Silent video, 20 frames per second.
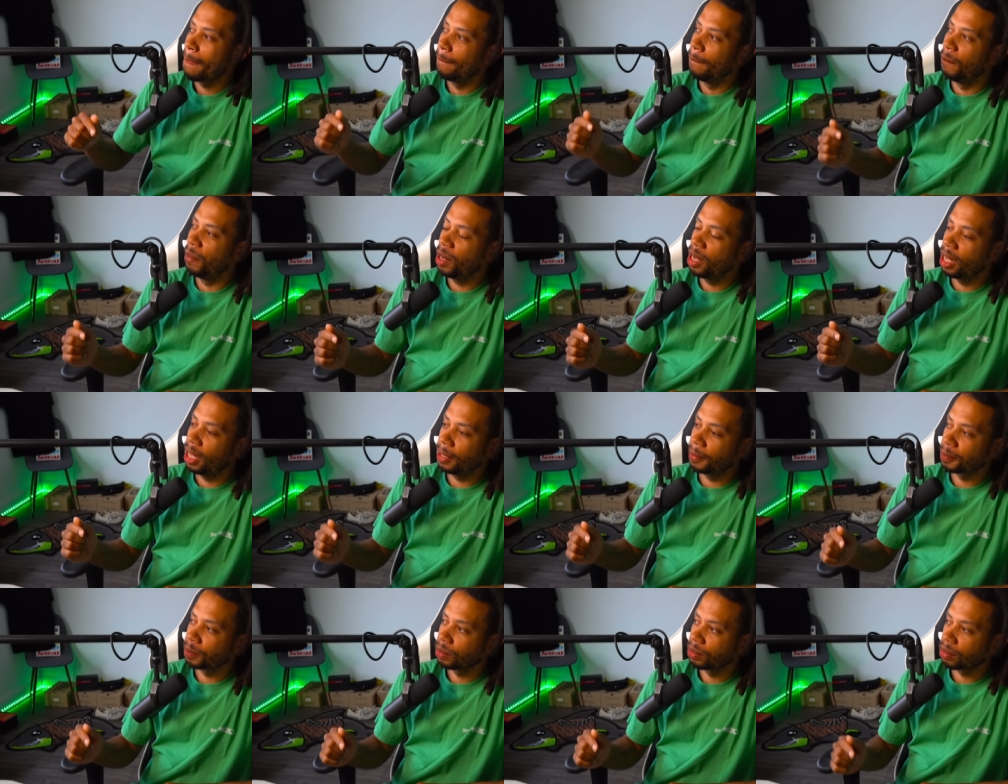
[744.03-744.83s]

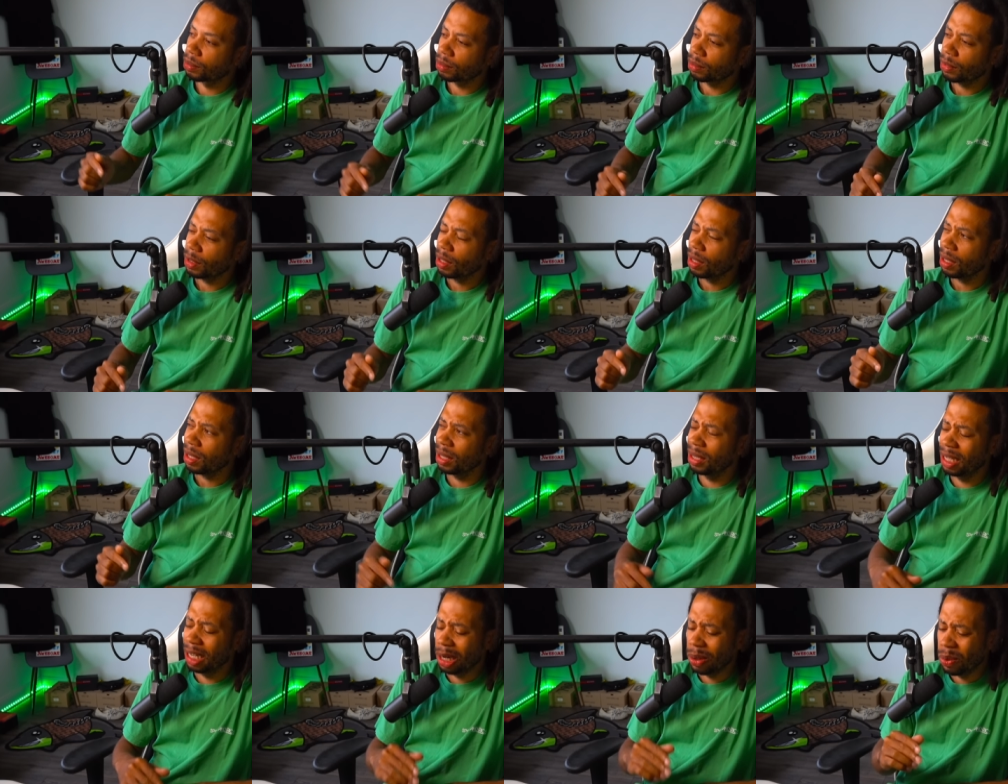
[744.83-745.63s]
but
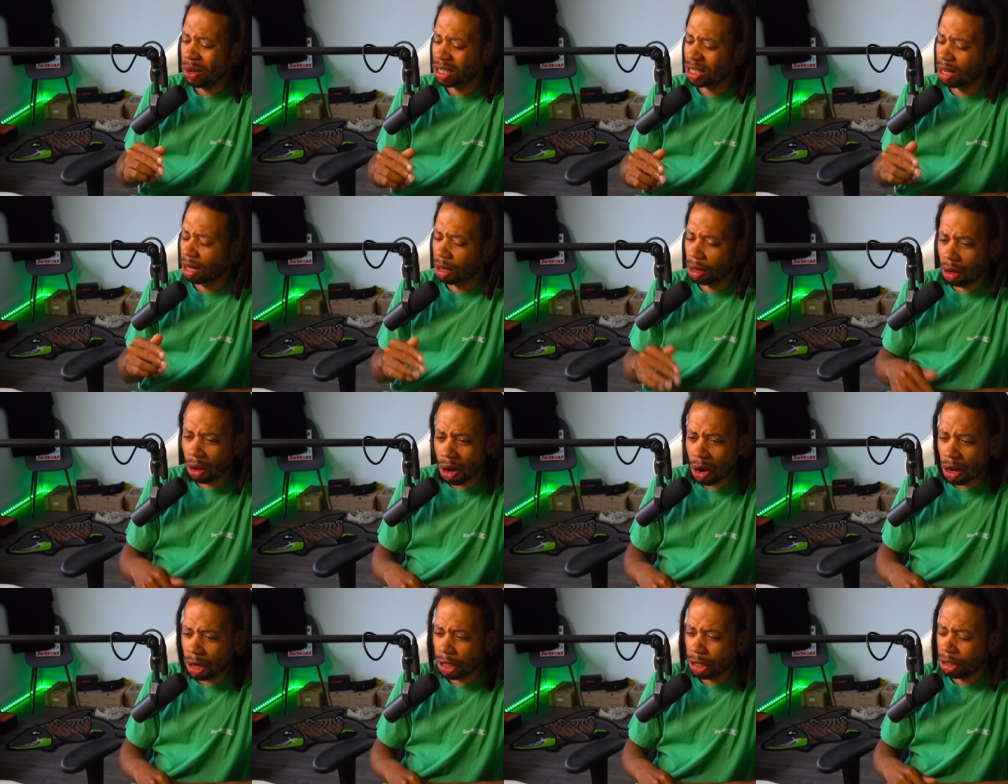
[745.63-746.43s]
there was a
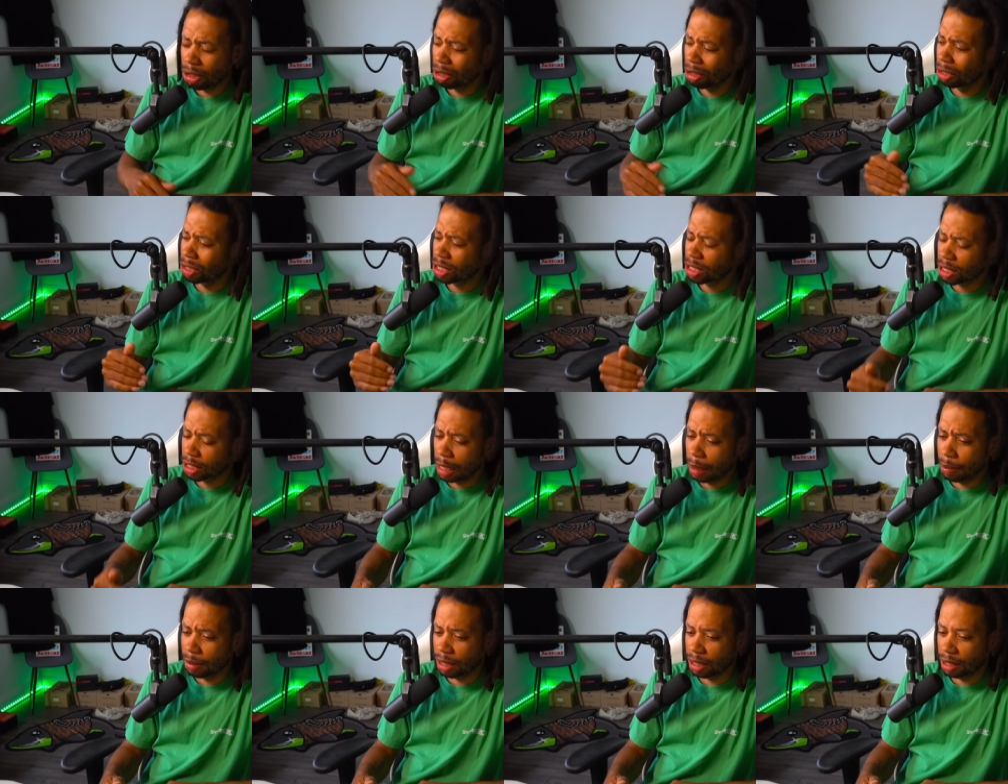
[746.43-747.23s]
lawyer or
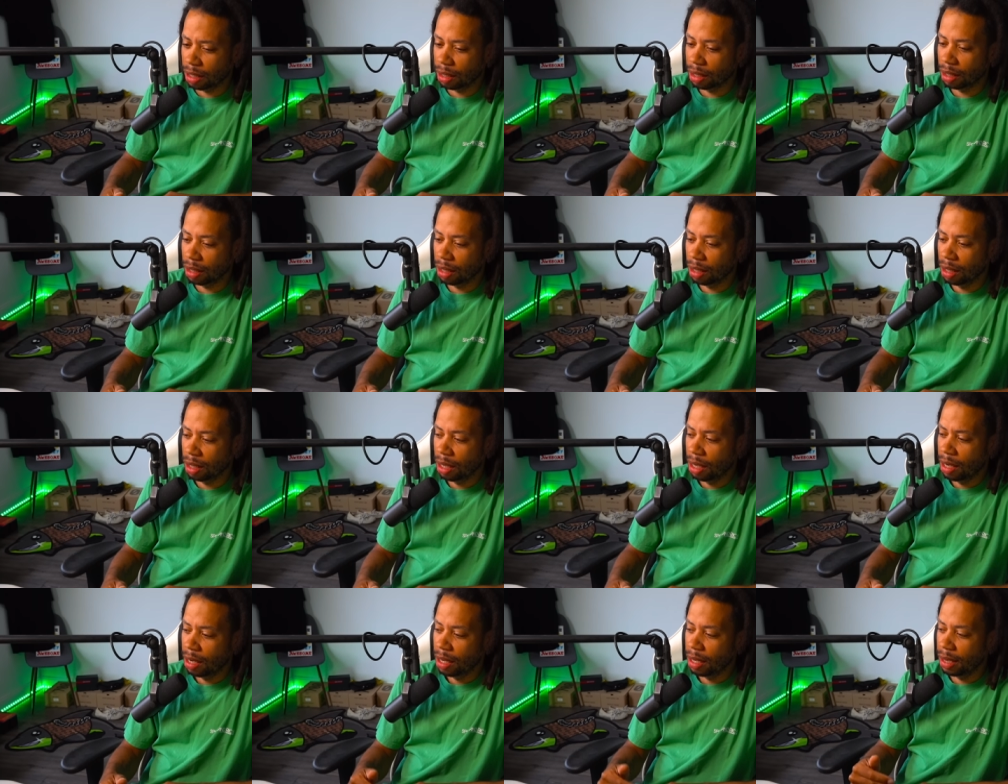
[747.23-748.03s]
something
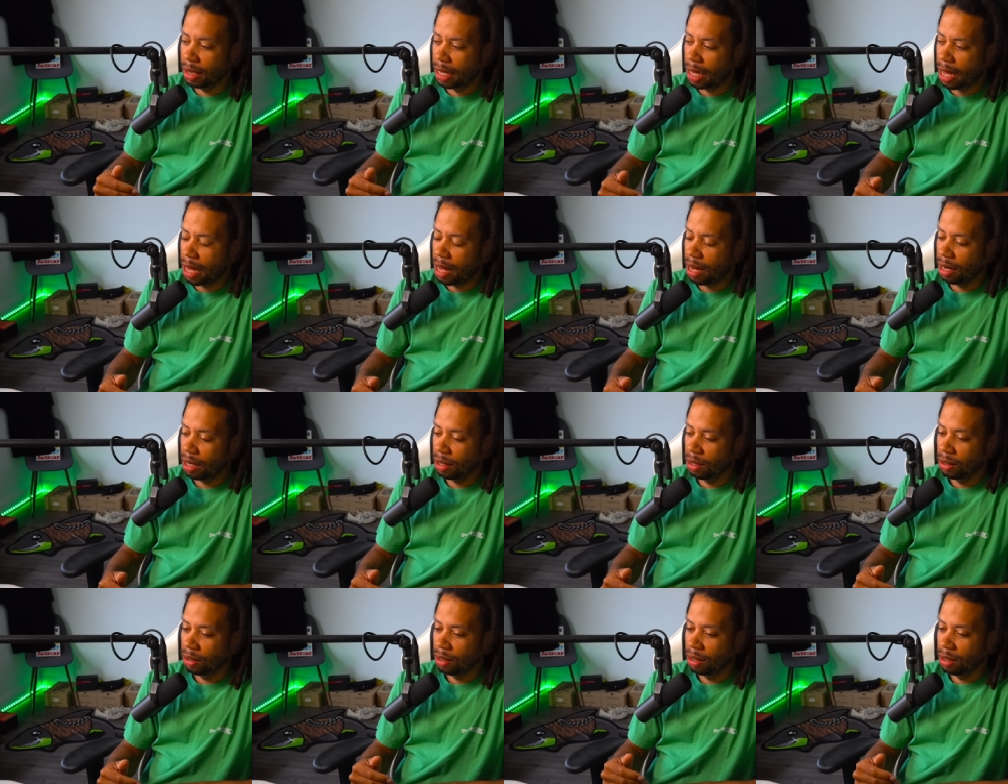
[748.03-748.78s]
that